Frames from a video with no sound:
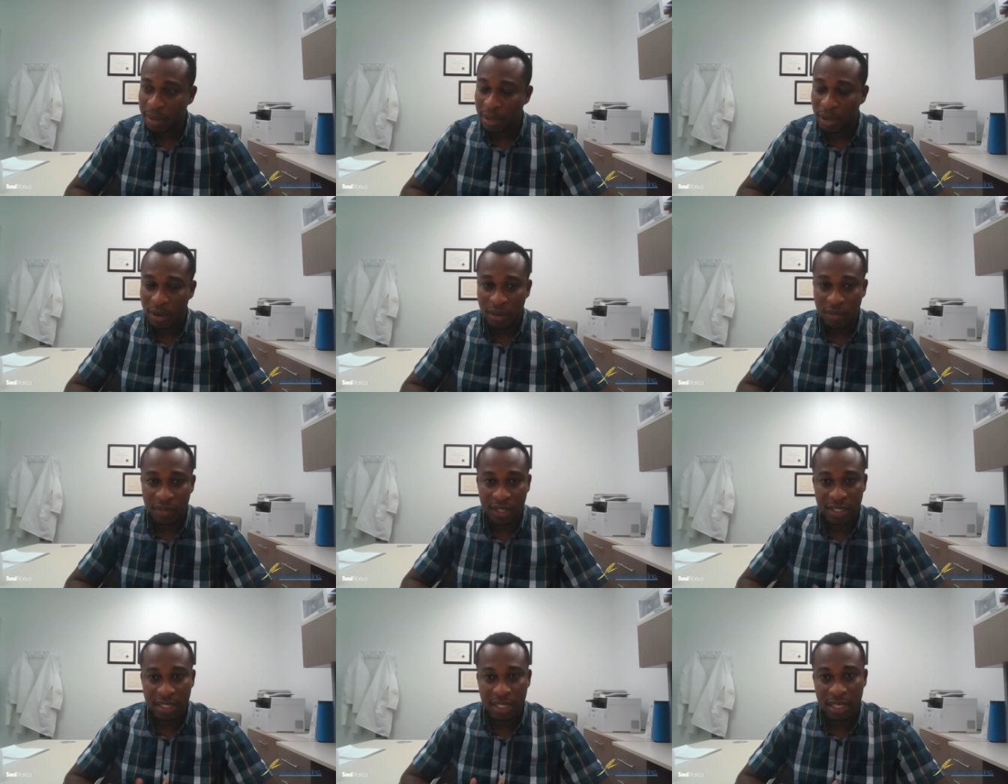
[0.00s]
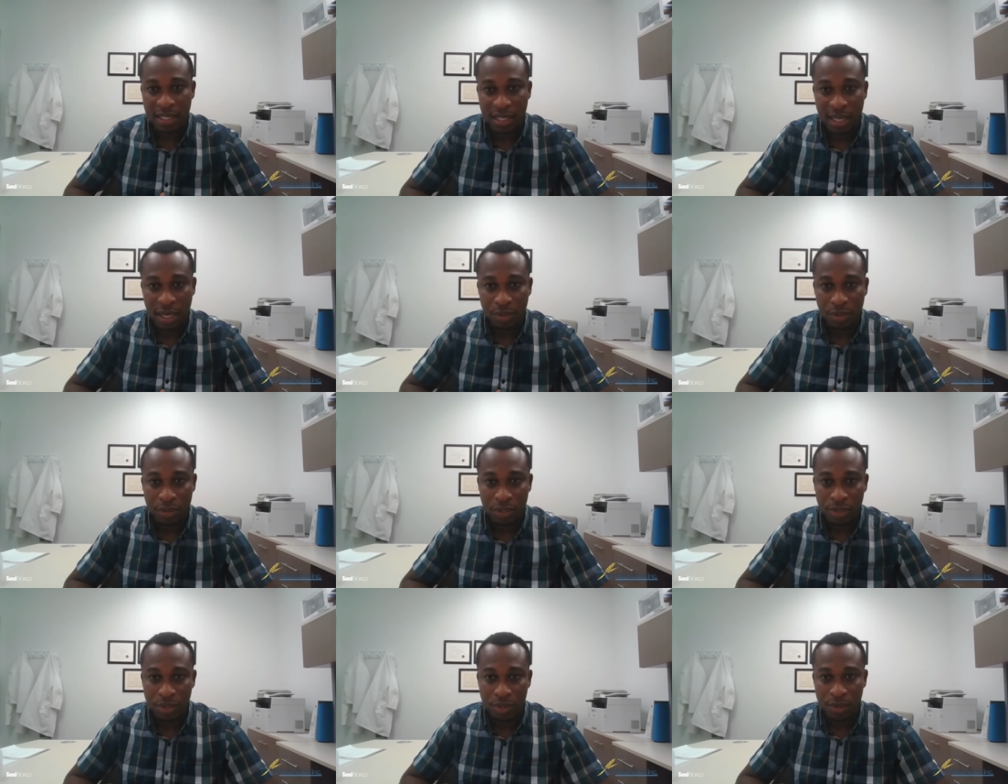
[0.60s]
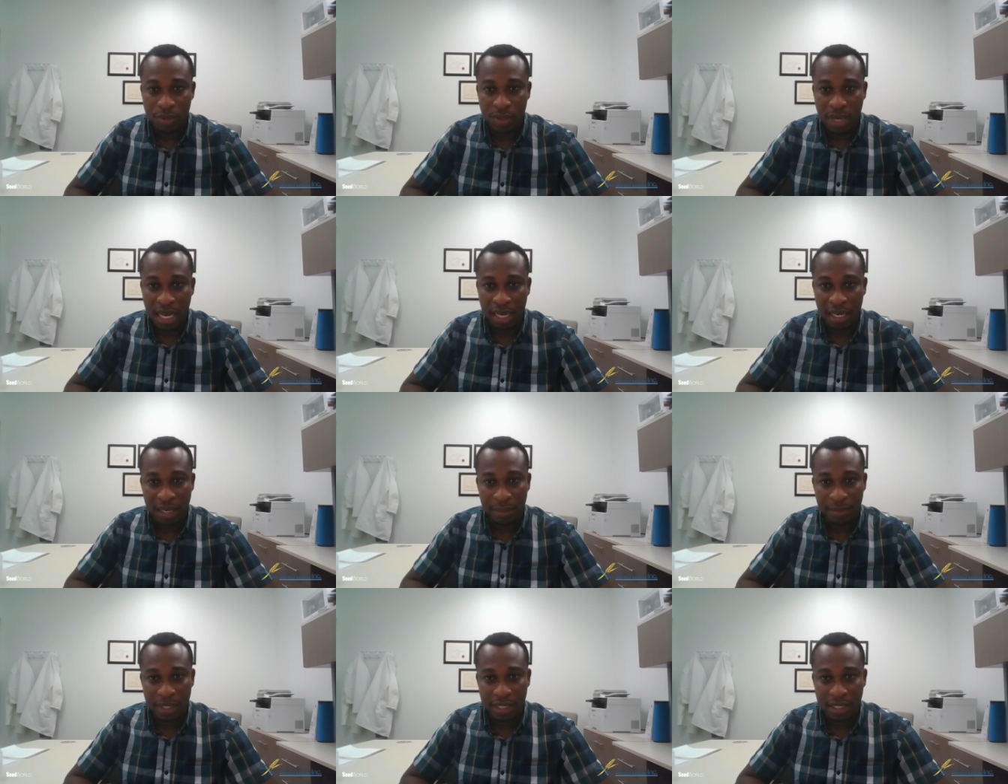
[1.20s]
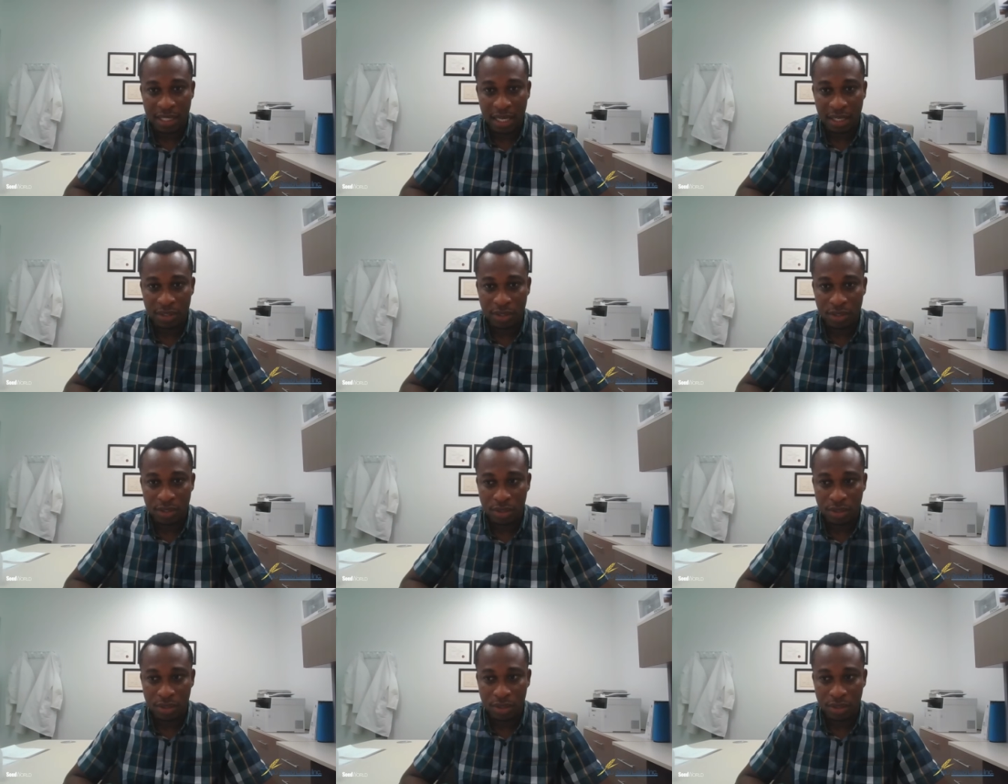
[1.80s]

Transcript: a lot of the tests that we do are limited